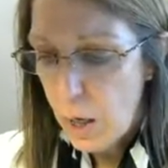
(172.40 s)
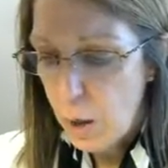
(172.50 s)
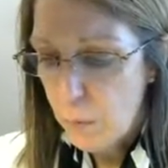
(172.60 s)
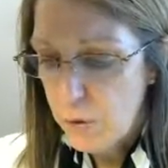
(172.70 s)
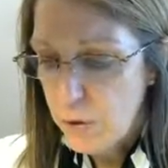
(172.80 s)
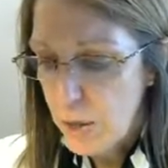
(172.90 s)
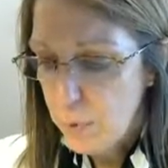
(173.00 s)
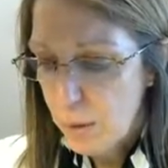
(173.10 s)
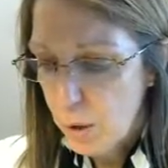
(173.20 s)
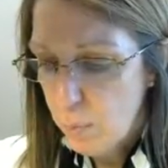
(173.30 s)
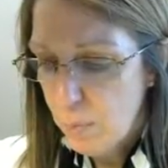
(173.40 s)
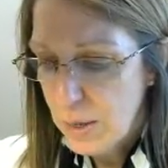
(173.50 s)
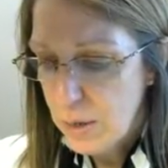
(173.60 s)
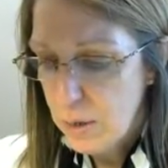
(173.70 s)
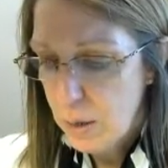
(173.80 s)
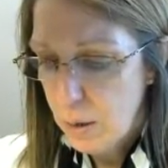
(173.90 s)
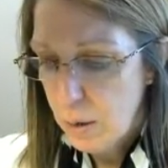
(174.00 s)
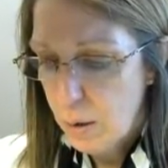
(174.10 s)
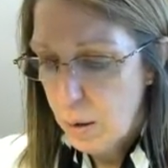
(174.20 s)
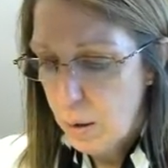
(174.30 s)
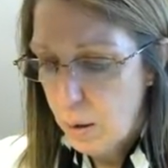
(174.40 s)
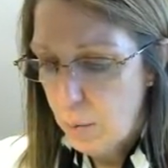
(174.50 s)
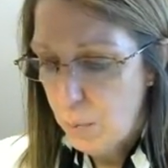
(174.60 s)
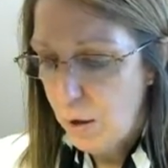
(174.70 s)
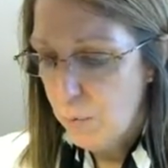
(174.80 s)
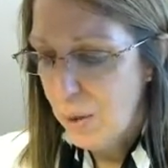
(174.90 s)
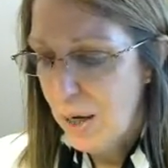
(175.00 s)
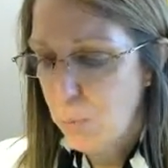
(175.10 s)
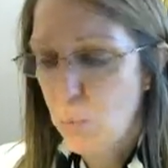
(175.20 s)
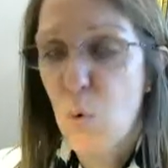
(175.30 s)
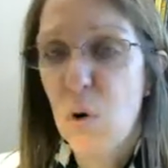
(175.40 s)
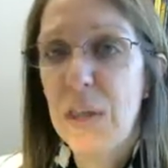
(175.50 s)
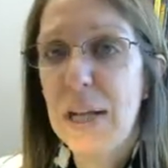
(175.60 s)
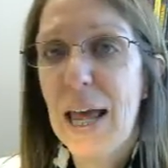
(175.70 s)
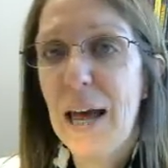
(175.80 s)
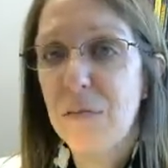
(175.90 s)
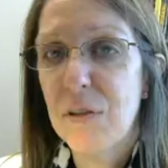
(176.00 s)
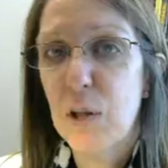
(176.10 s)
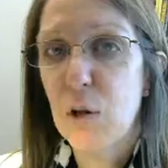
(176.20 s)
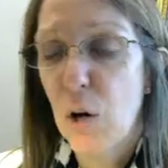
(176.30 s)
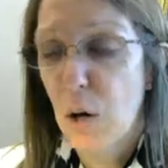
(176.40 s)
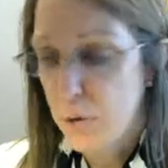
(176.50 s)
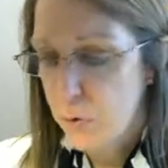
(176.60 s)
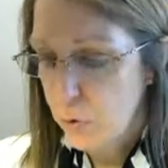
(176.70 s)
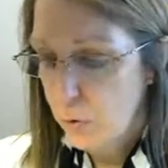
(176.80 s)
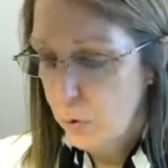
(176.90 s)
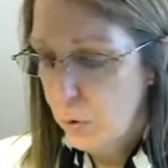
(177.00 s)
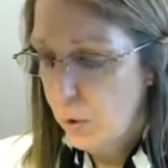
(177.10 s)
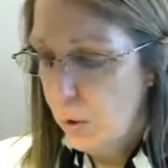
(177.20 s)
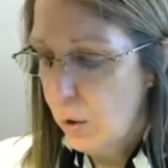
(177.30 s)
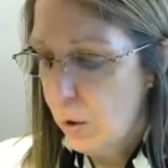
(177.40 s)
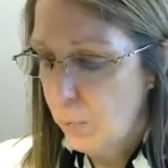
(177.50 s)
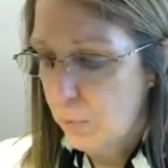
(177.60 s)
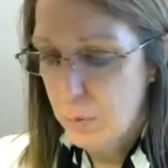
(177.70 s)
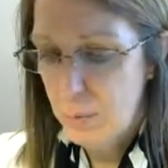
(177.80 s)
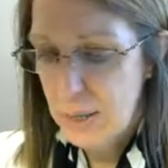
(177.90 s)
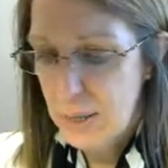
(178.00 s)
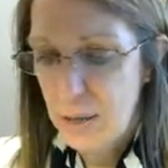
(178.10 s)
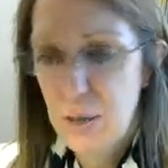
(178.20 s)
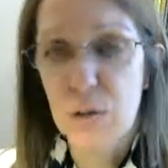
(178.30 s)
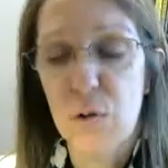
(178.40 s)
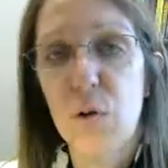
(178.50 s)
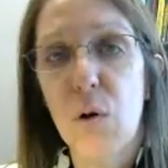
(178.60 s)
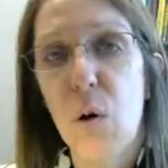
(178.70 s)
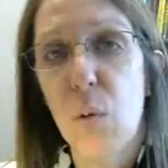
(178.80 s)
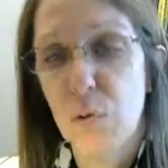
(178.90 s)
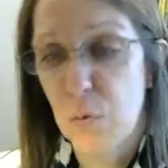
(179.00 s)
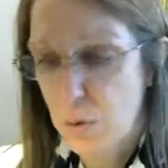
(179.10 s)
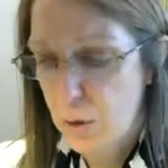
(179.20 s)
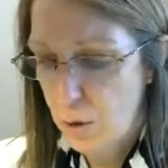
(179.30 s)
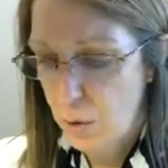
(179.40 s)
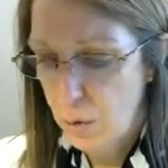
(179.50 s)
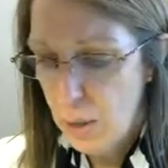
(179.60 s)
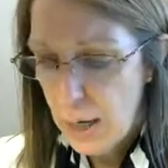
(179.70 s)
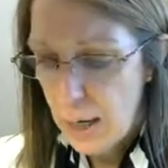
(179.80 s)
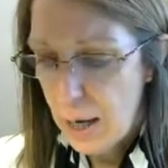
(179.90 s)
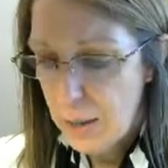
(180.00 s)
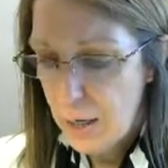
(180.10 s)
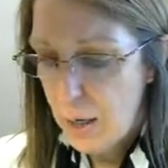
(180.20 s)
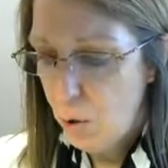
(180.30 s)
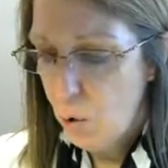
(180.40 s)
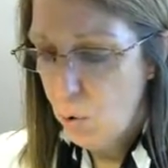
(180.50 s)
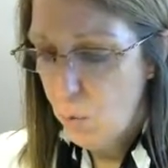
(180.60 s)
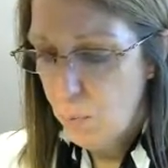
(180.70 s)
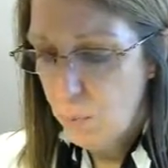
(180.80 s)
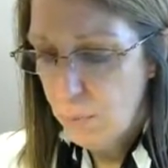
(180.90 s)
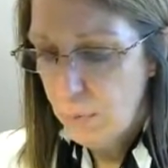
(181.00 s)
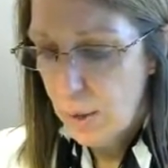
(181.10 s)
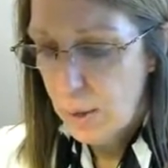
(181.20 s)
The taxpayer must have paid more than half of the cost to maintain his or her home during the year, and that home